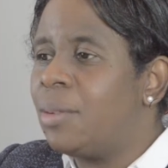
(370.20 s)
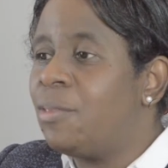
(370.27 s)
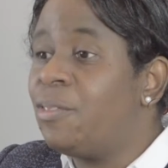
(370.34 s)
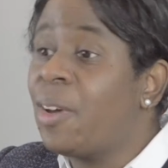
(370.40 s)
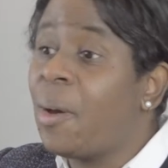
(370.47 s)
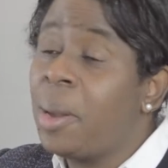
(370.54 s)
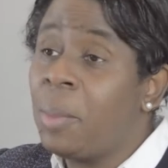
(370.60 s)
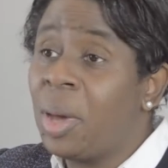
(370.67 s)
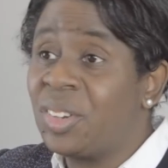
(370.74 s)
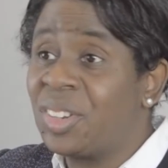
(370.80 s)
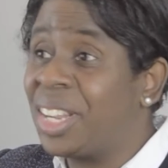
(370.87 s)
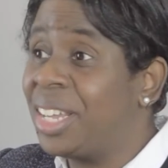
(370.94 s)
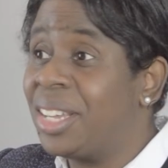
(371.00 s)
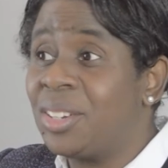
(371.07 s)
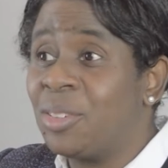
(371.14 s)
very much
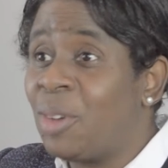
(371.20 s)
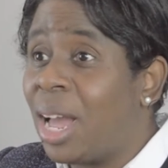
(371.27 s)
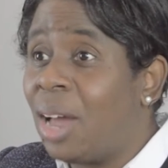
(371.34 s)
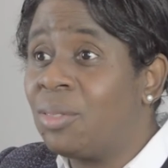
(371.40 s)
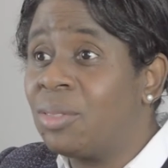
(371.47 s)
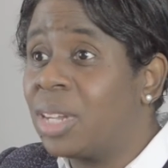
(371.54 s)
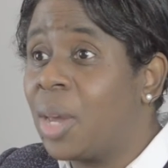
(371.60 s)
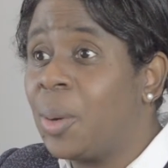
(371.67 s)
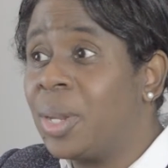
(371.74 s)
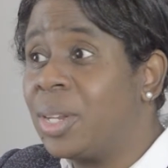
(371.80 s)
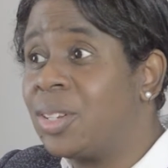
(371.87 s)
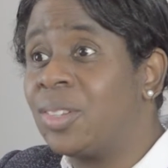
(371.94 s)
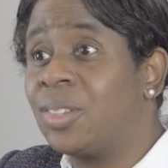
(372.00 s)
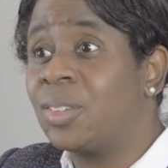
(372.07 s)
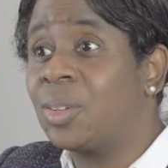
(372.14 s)
geared around going
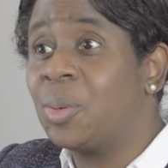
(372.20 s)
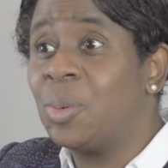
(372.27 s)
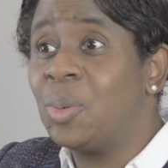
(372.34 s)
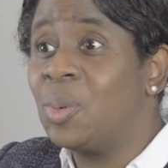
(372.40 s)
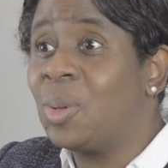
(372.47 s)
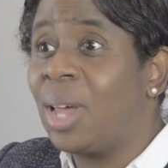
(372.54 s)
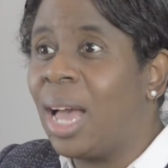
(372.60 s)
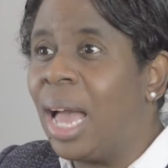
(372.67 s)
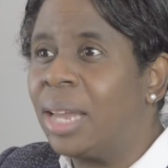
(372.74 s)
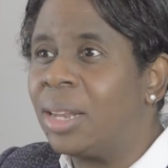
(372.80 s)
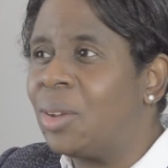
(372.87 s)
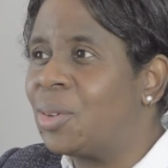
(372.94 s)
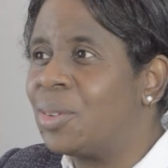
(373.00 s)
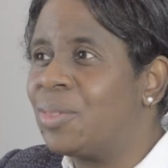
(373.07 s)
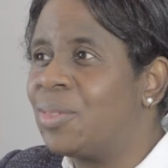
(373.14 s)
to school. I had a
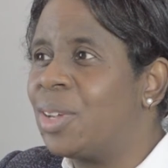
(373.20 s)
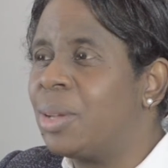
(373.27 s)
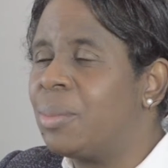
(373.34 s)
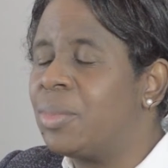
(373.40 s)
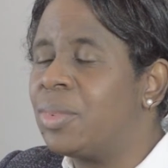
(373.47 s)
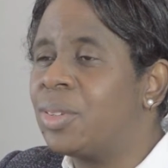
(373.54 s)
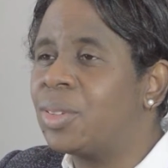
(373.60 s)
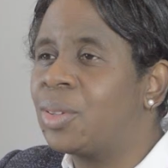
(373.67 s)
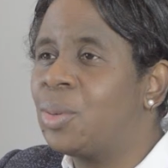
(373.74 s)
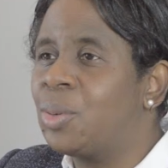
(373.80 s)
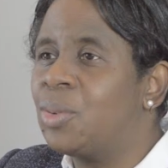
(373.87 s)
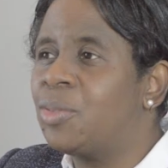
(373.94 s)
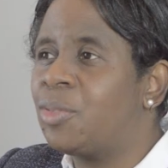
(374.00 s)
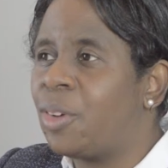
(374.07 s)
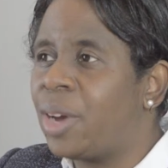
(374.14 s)
lot of
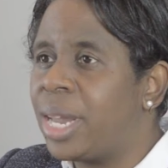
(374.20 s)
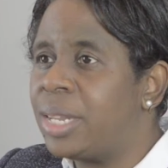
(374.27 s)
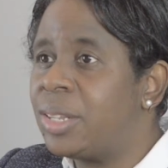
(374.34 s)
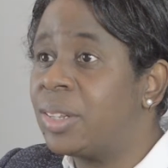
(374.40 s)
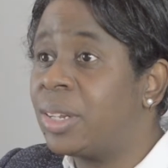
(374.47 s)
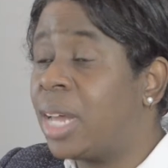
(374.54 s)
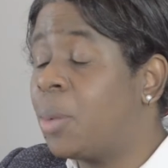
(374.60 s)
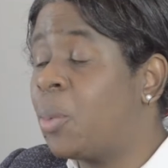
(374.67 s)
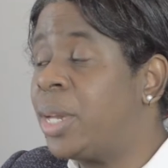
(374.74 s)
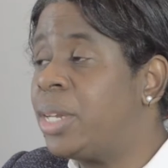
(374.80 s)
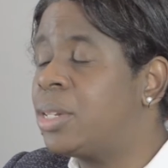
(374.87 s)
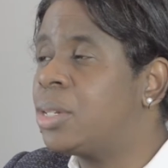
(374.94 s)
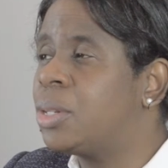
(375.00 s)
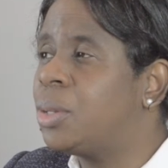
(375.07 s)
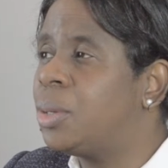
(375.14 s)
school friends, and I
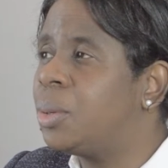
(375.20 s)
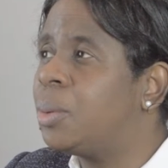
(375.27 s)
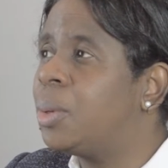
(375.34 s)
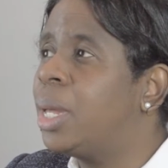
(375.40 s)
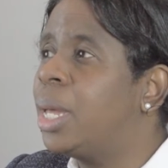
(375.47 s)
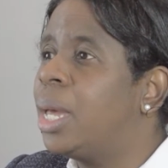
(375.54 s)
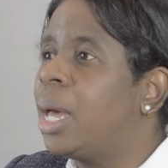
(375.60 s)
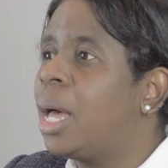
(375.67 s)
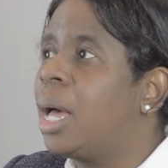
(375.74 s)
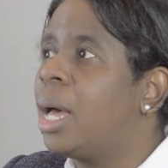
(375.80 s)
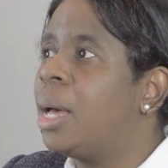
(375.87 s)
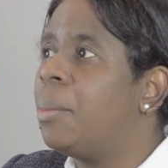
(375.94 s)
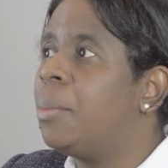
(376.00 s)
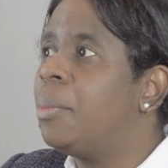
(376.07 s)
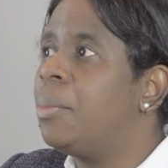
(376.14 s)
went to
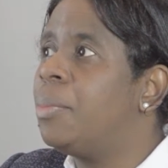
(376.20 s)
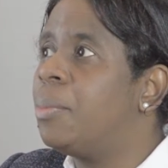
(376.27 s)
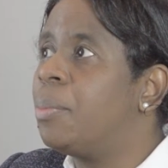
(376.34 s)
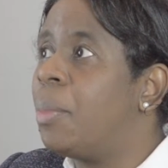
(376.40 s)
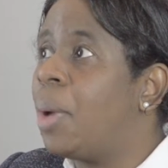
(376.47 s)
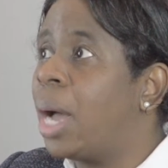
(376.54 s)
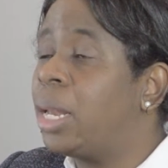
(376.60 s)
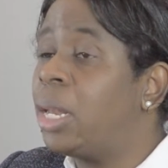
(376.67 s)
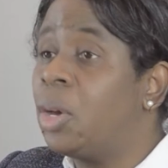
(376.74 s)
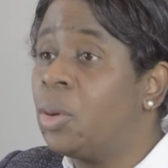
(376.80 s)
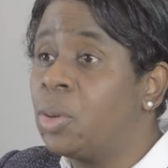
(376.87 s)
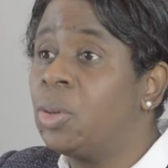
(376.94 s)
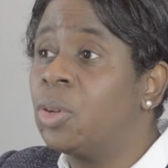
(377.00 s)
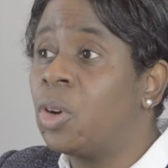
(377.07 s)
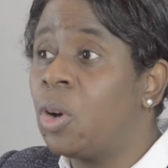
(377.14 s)
my
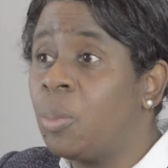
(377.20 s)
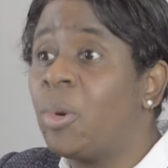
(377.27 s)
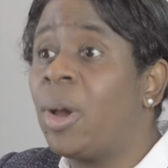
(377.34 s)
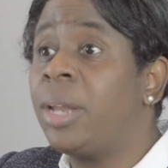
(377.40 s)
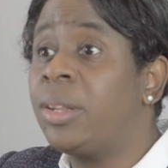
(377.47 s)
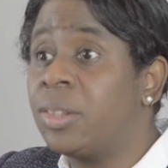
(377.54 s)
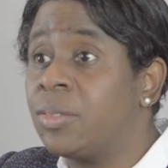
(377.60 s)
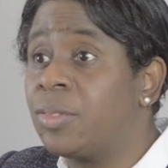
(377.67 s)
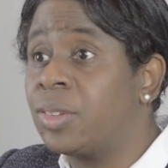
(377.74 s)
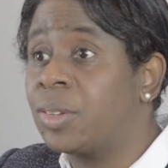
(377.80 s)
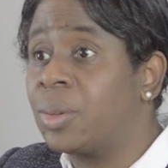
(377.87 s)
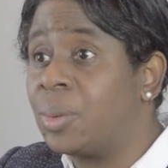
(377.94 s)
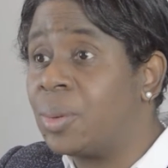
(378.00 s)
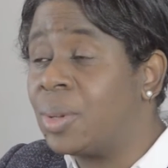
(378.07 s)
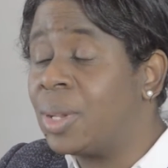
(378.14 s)
local comprehensive
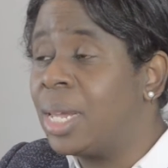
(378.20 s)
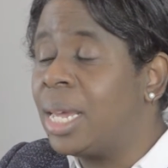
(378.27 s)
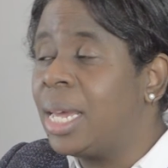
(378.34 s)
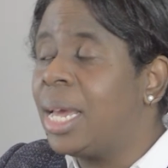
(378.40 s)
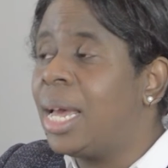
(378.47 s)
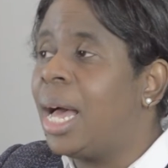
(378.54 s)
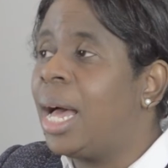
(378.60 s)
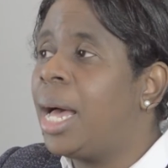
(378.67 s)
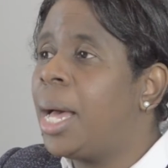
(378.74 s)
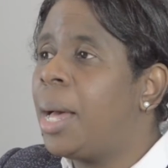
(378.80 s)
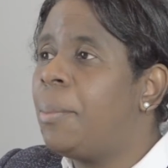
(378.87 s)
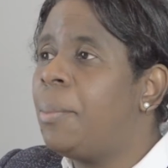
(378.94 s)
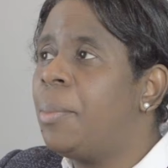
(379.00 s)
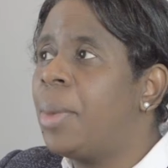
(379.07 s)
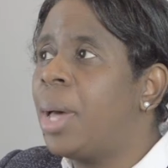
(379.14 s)
school.
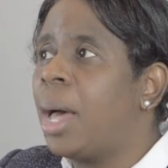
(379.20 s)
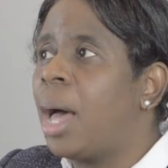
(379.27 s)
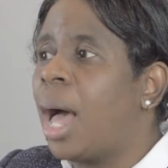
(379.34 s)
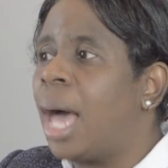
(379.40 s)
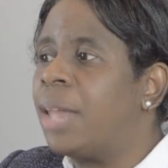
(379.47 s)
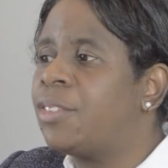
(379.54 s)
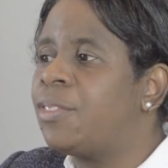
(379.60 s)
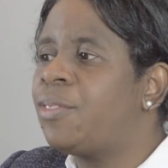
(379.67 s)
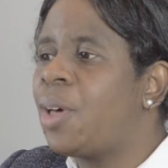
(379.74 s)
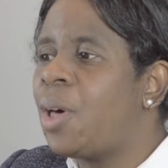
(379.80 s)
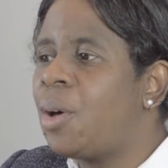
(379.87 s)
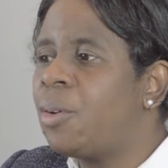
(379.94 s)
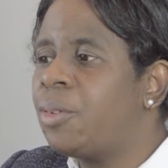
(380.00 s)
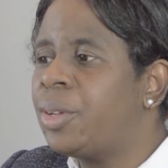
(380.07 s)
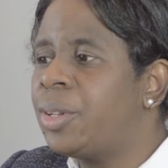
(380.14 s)
As
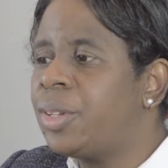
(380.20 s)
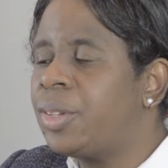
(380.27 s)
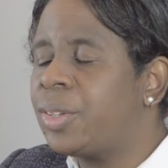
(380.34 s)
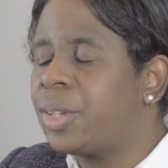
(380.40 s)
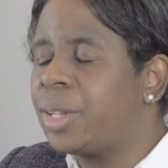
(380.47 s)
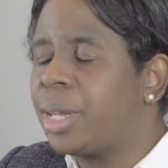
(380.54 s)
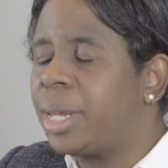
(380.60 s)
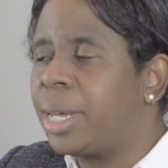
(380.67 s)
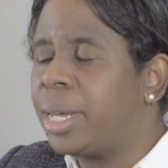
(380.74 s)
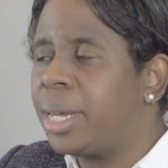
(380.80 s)
far as